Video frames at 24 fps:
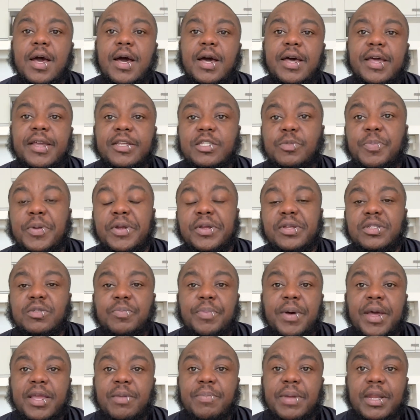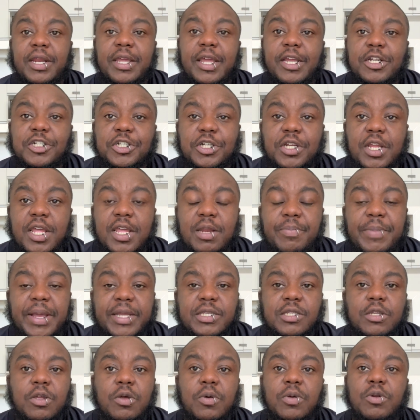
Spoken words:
experience buying medication in Mexico,